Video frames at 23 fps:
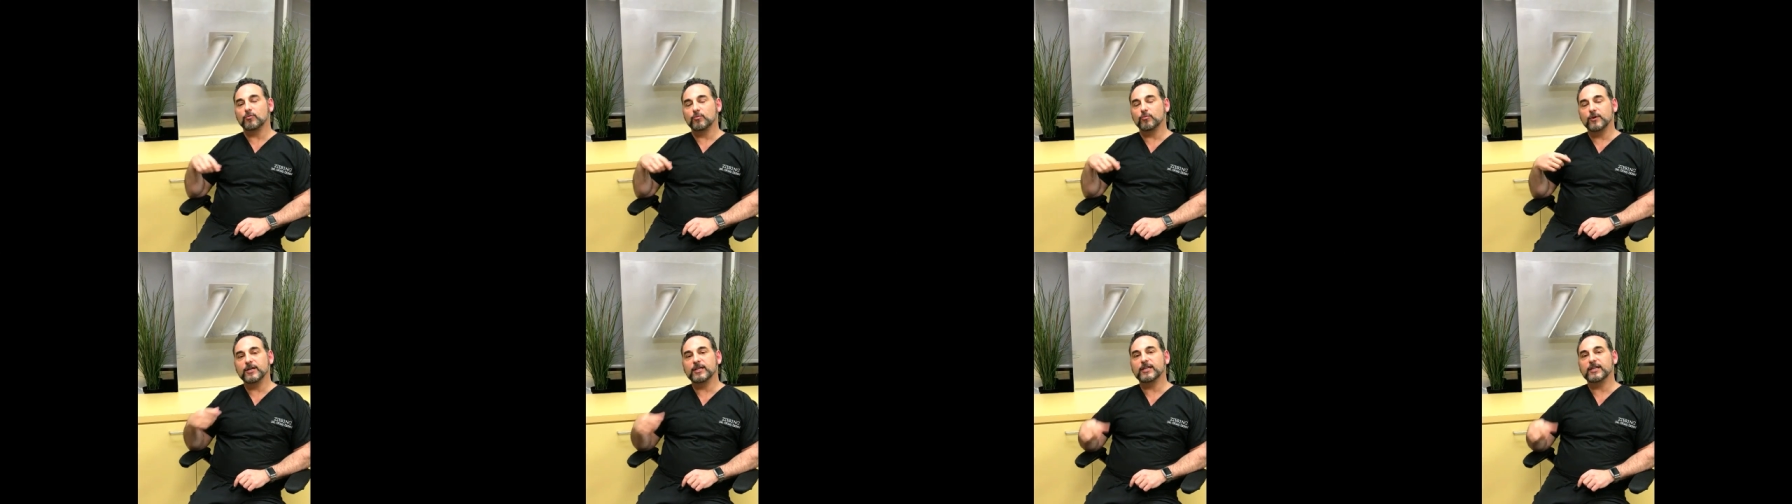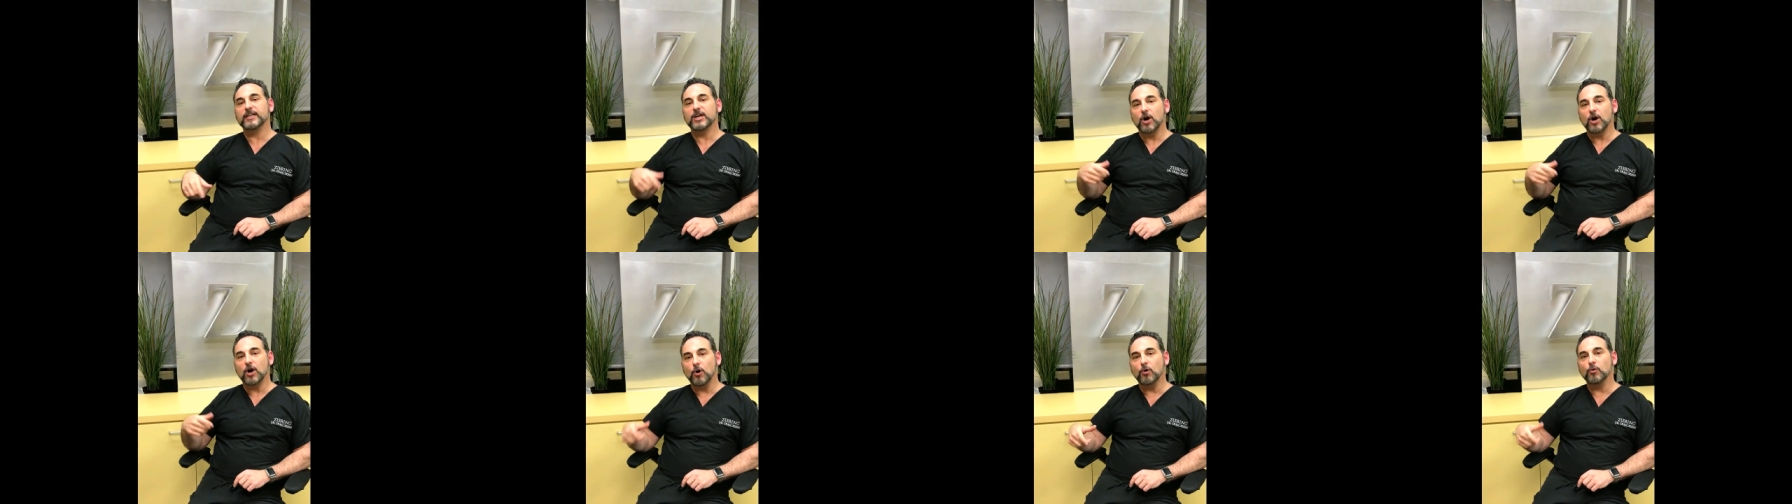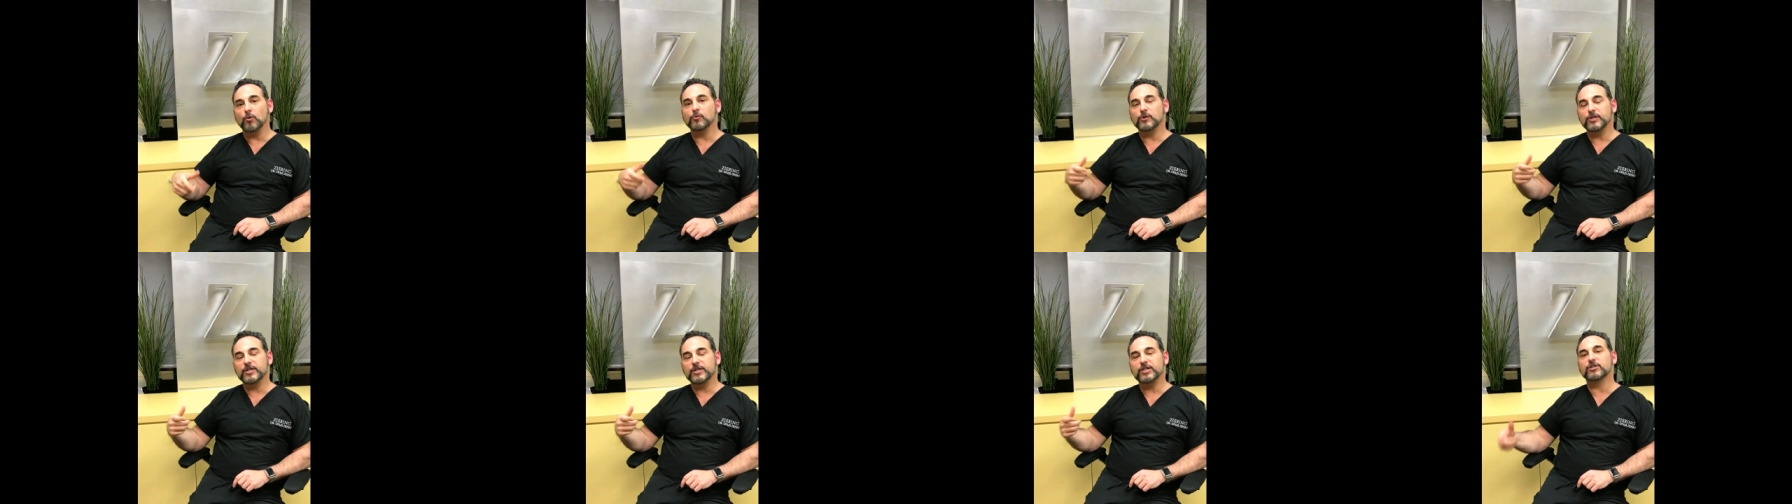are really
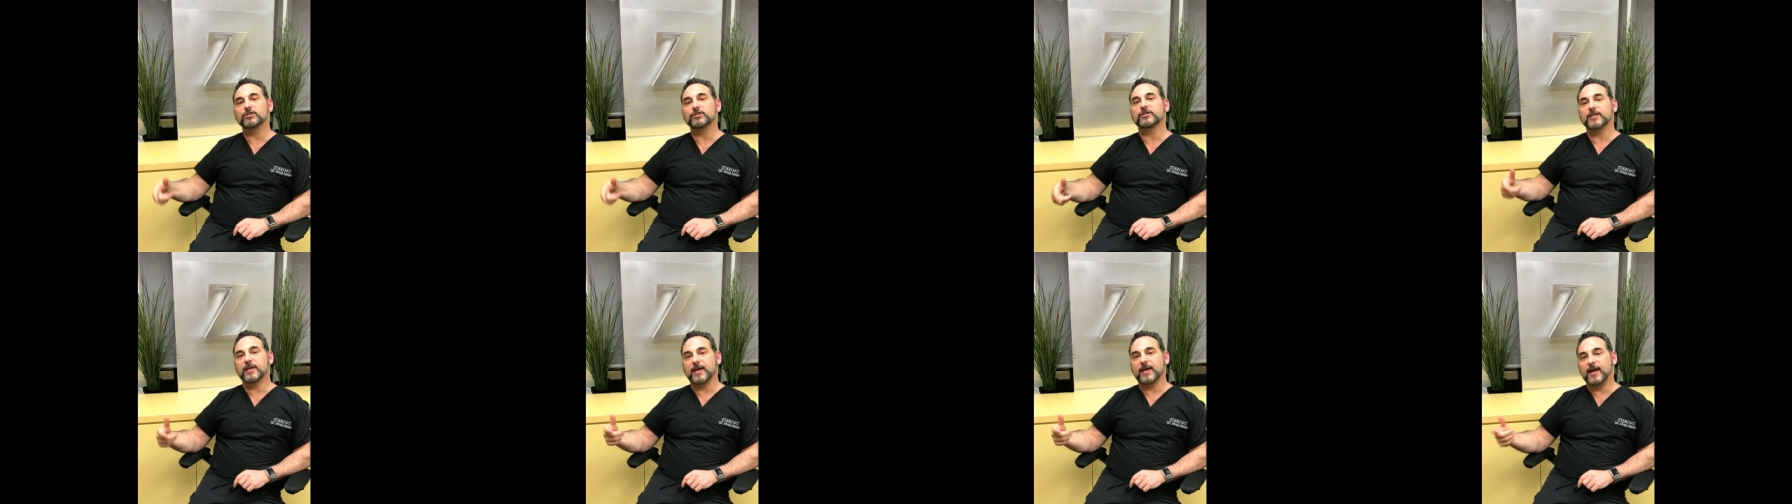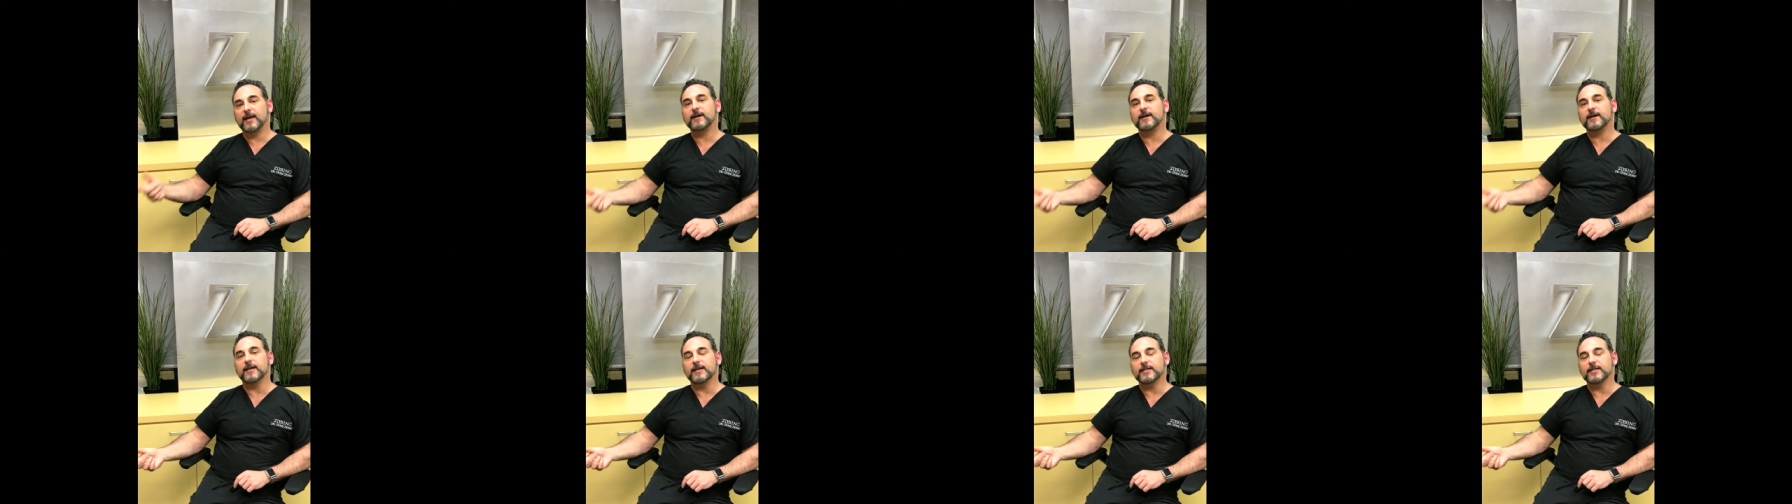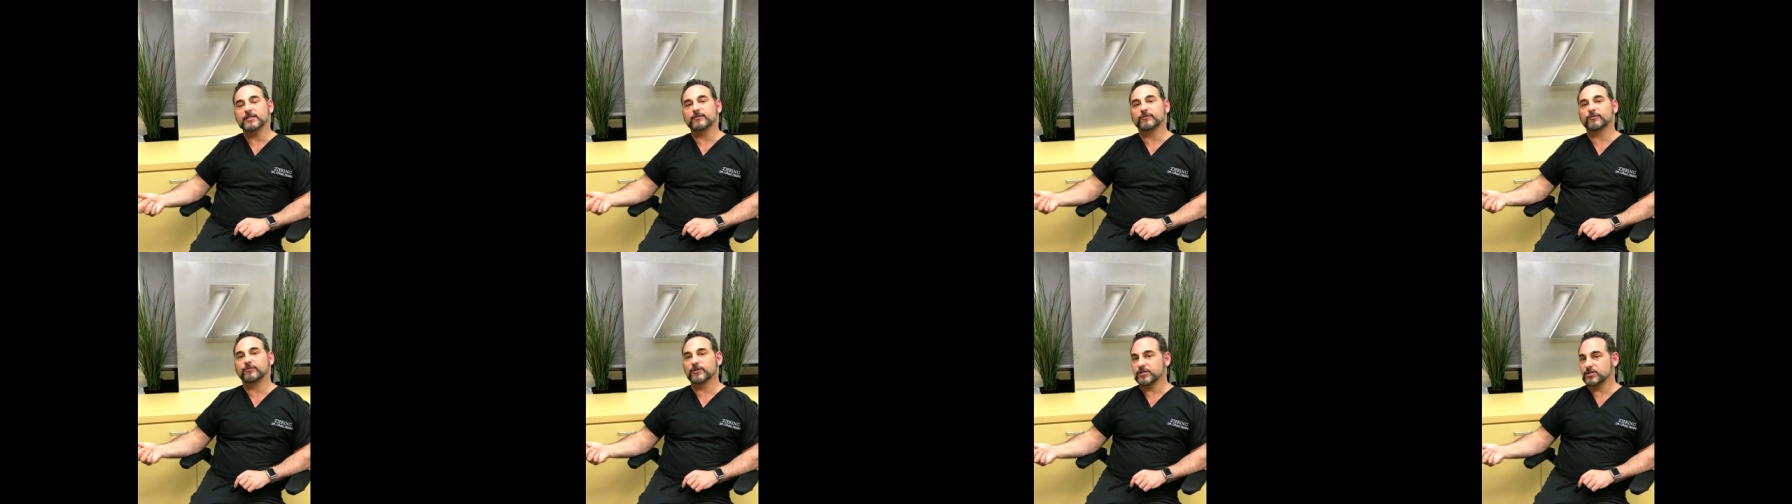only good
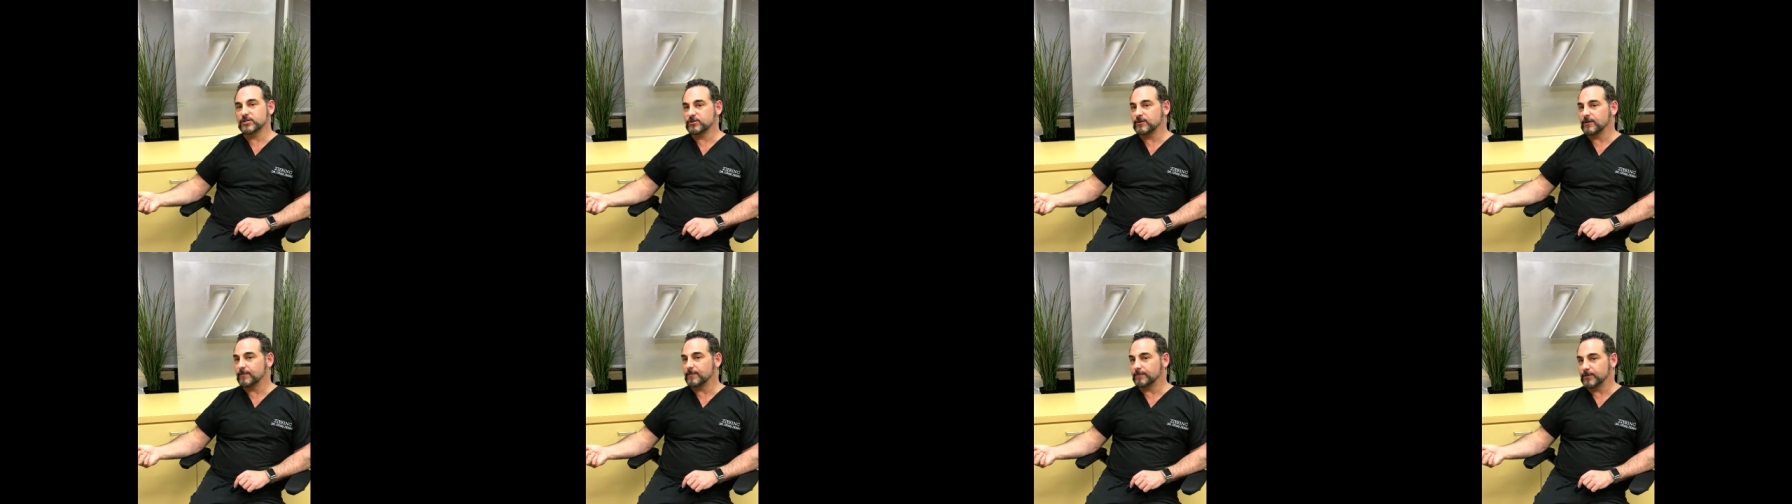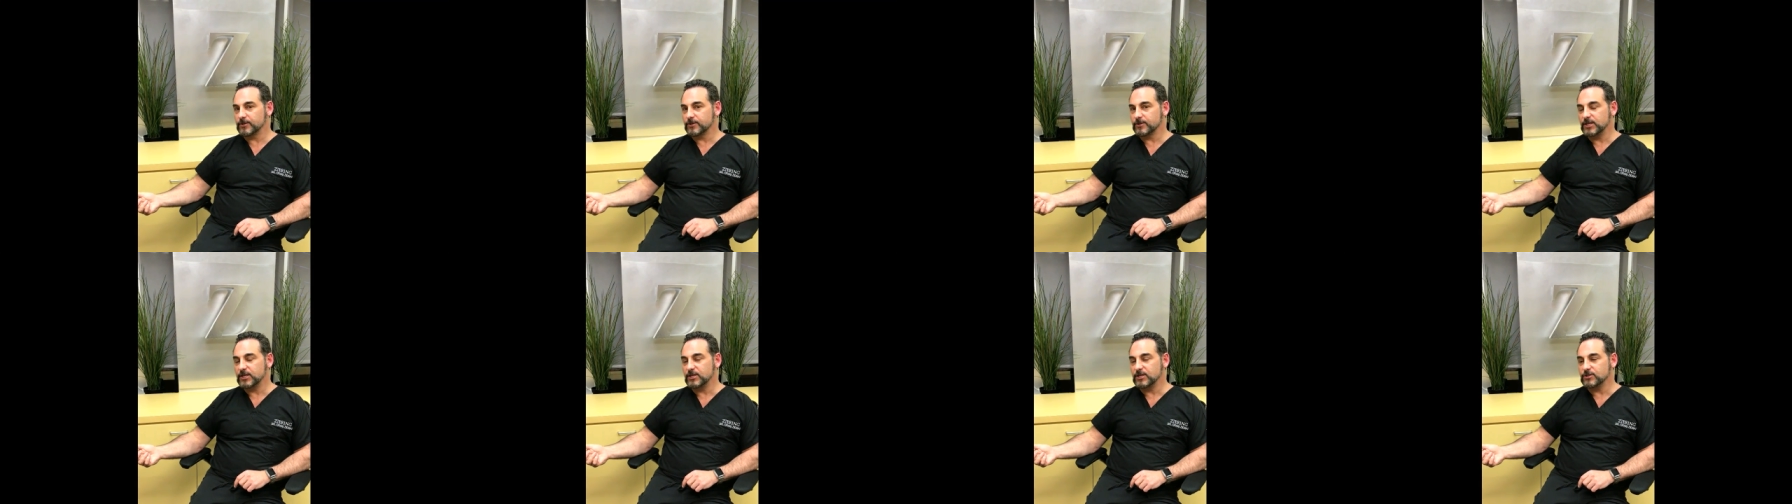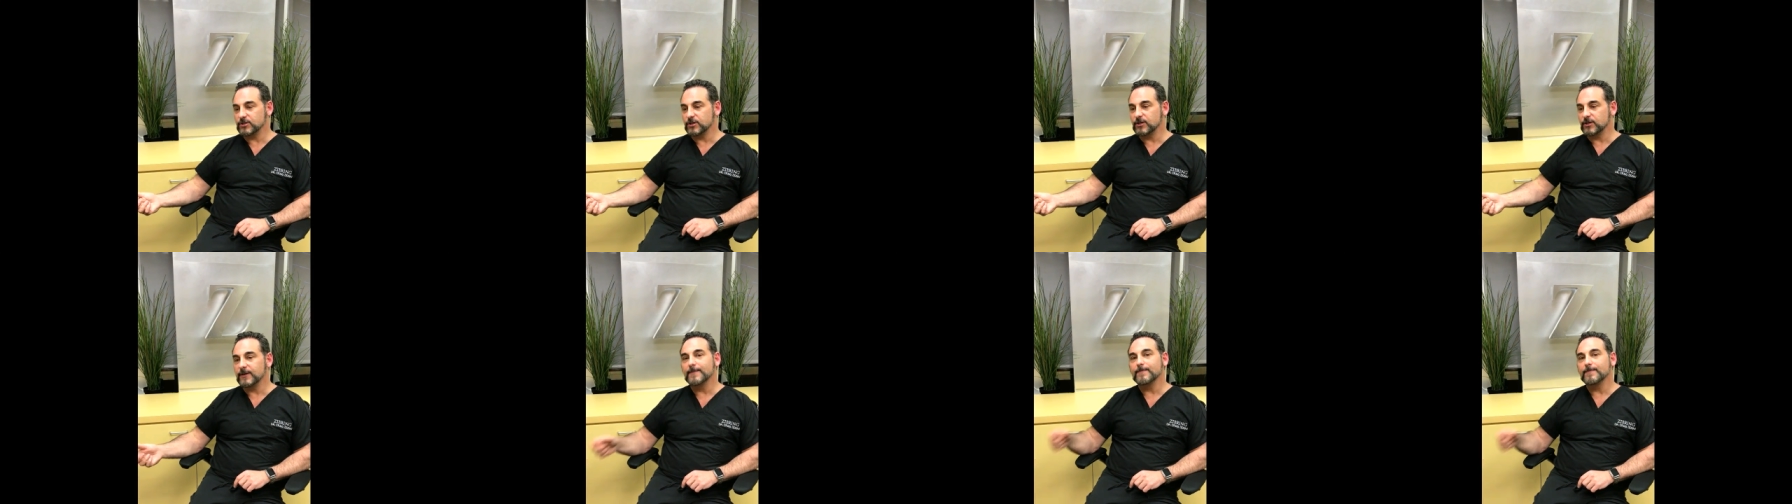candidates for the strip
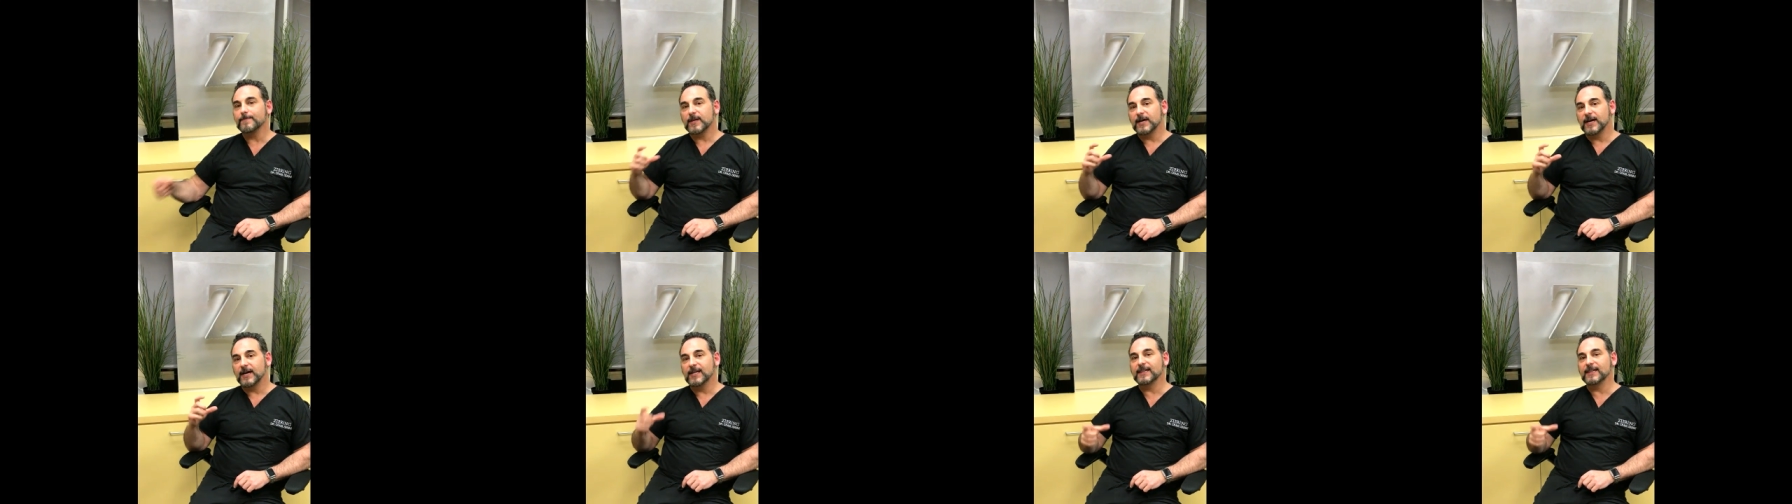procedure